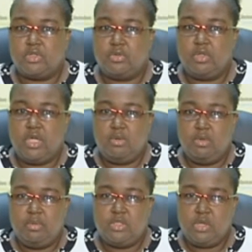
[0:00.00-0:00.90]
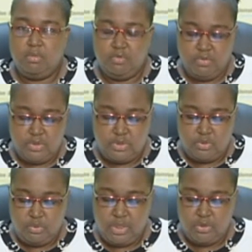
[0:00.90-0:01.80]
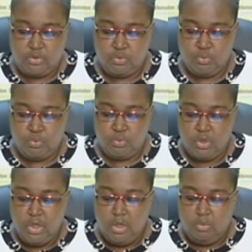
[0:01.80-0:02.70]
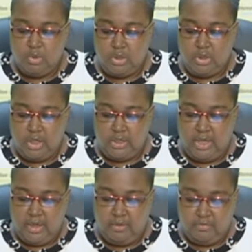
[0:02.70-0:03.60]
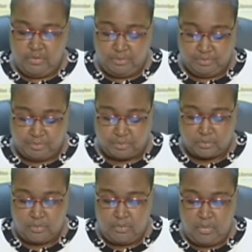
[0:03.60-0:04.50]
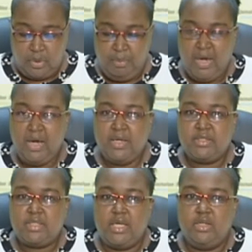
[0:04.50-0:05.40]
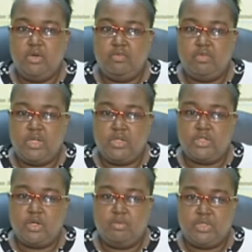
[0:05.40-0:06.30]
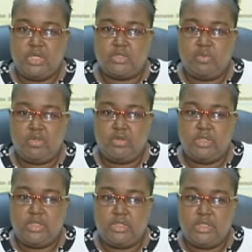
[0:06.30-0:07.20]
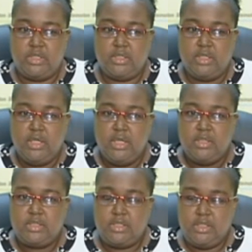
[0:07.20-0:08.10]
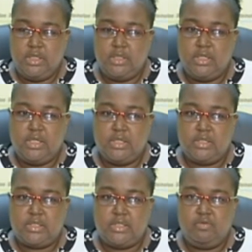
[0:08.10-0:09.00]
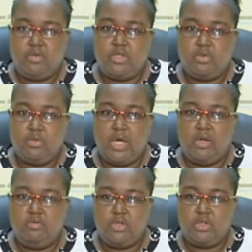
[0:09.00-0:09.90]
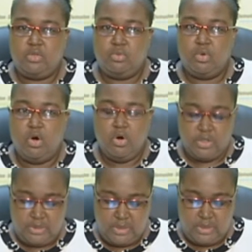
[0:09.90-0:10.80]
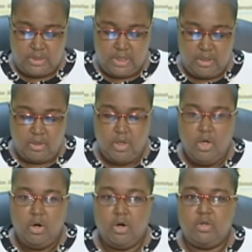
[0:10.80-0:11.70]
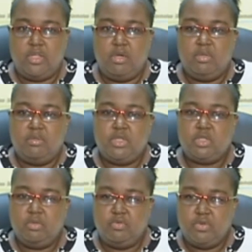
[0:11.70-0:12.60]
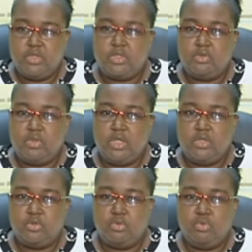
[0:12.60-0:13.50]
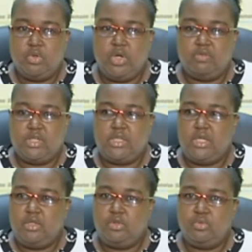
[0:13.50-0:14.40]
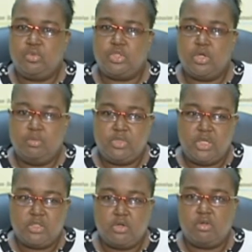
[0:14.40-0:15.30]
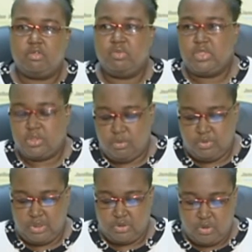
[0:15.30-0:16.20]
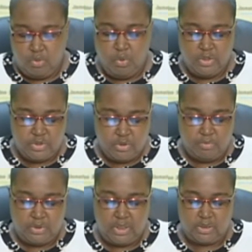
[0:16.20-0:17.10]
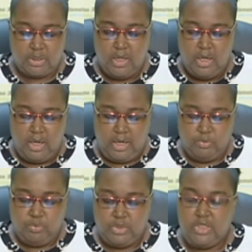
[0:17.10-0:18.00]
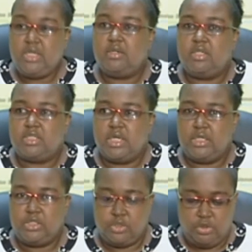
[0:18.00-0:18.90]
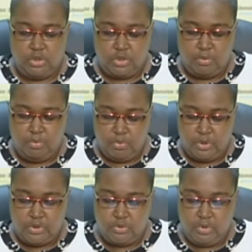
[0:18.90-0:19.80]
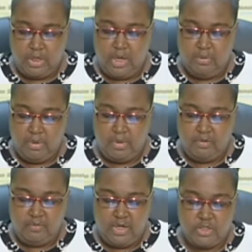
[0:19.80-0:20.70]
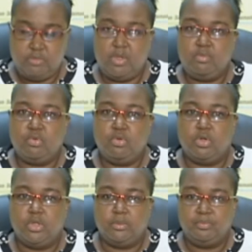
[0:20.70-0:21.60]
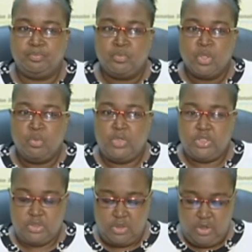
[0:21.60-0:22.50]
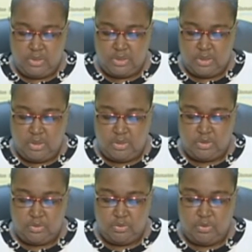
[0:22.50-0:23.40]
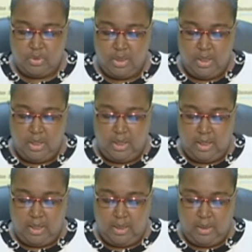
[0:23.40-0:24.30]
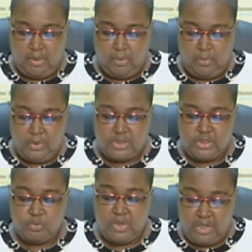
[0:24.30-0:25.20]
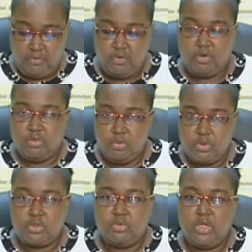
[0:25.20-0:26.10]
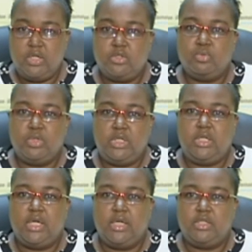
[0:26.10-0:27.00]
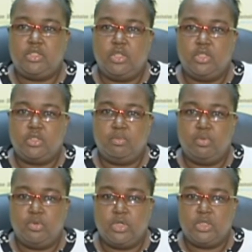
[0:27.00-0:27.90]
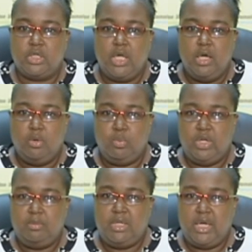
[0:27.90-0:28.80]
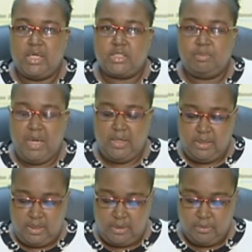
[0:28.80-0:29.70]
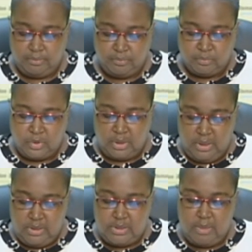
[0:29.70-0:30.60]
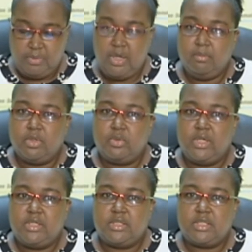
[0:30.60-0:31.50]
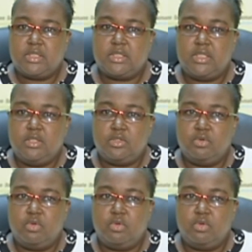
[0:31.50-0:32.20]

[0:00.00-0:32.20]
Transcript: So there will be some of our students who would not have passed any of their subjects, whether it is in City and Guild, CVQ, NVQ, or CSEC, or there may be some of our students who would have attained two subjects, or three subjects, or one subject, and would need this additional support. So the Career Advancement Program, which is considered to uh, which is really for those students who need the additional support, will be expanded in September 2016.